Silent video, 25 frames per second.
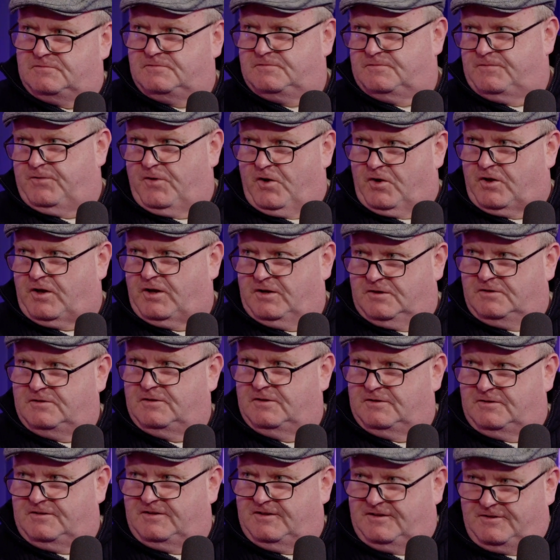fucking
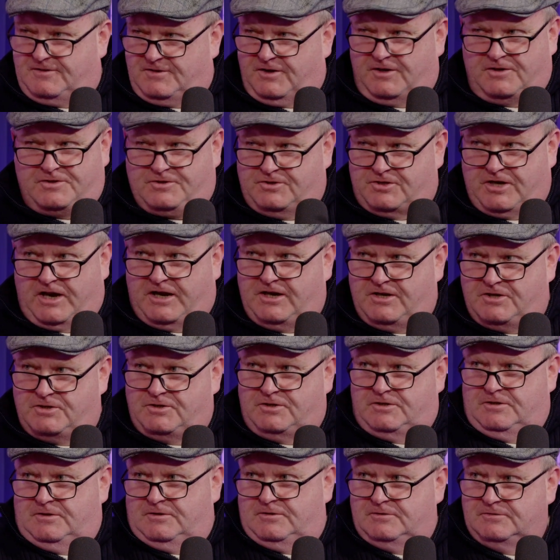he
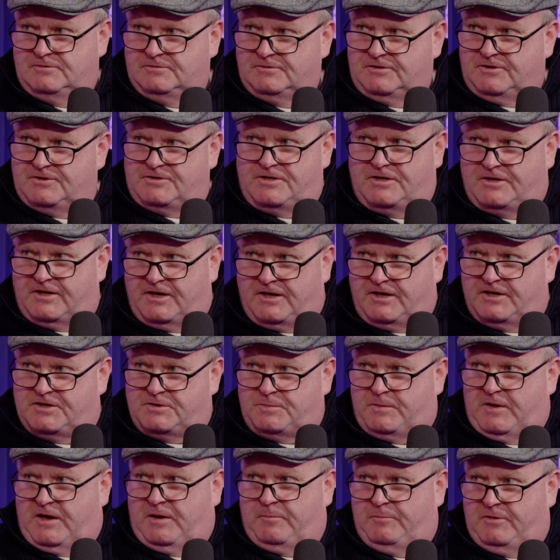changed because he didn't
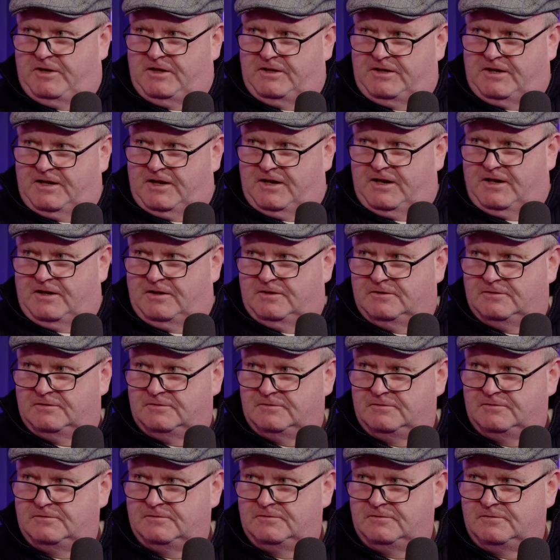expect me to do that.
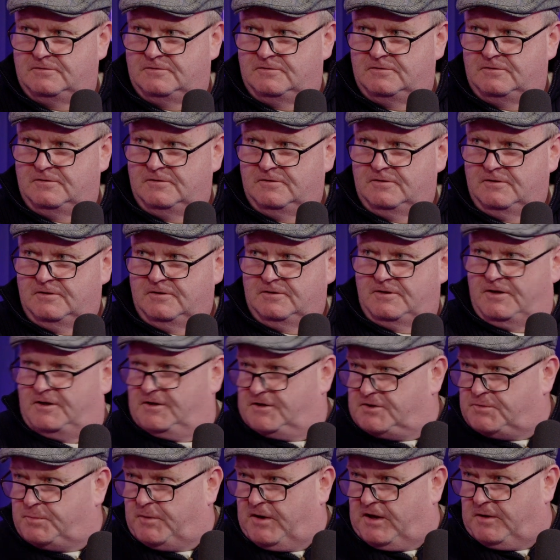Didn't
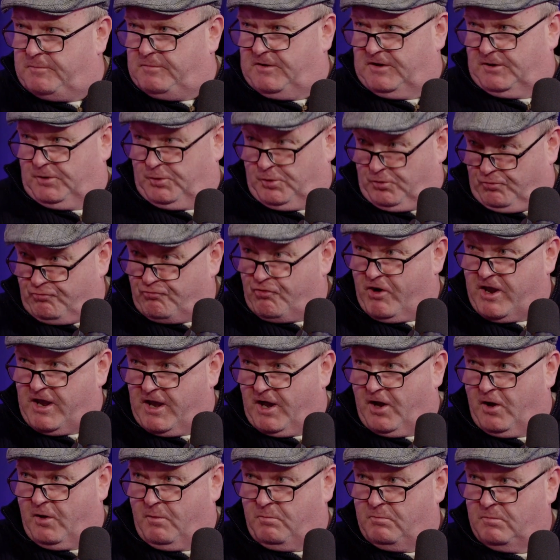expect me to look right
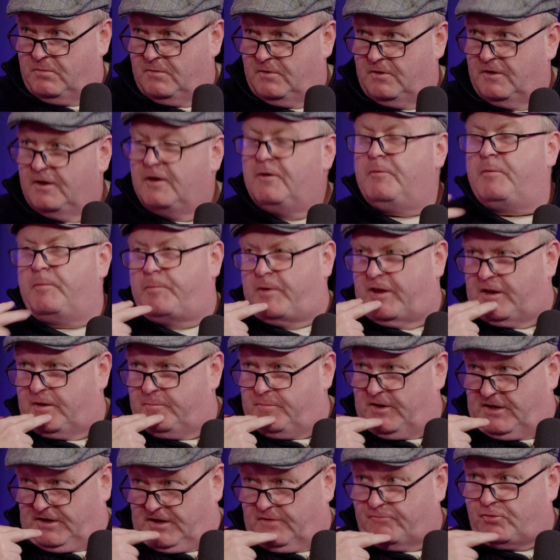at him. But bear in
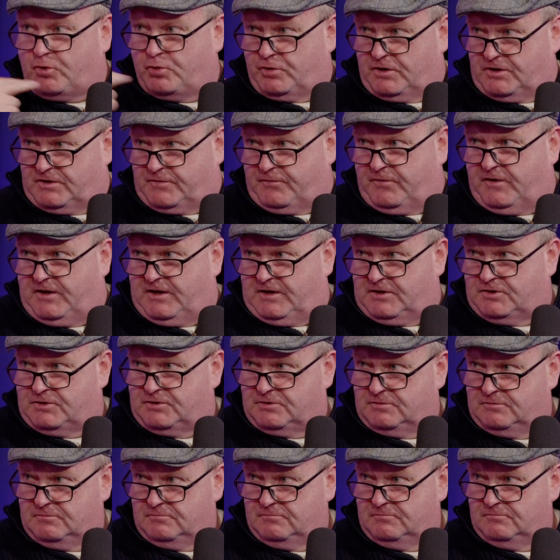mind, I've got this face.